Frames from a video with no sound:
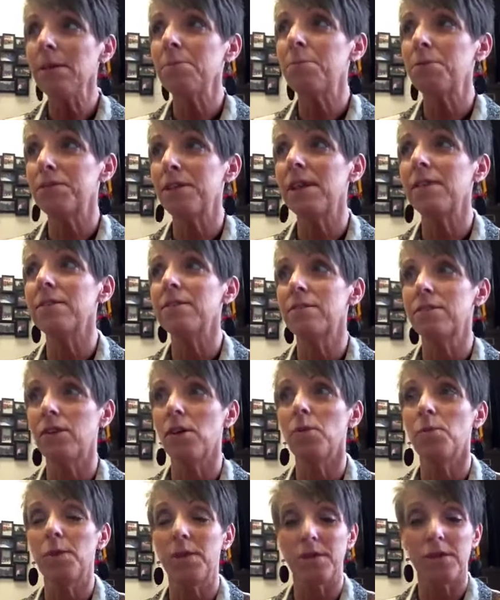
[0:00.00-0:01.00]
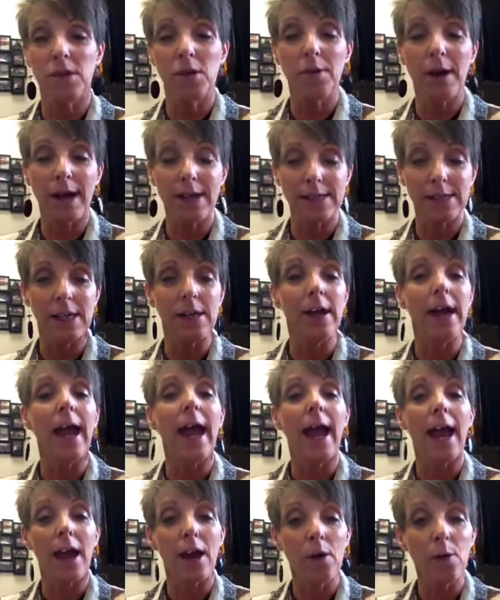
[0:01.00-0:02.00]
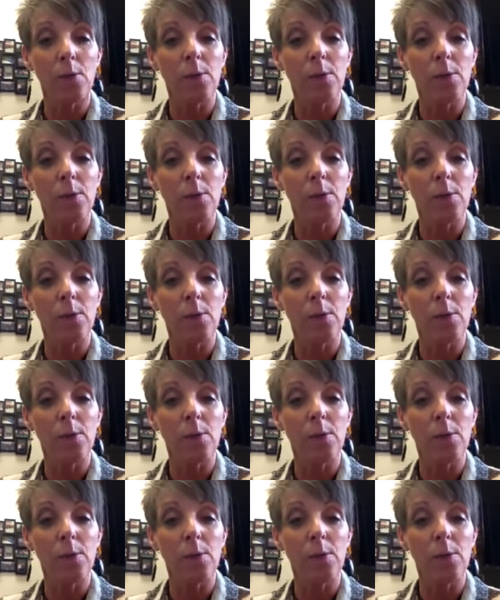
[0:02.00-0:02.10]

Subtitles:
Presenting the student with a new idea. How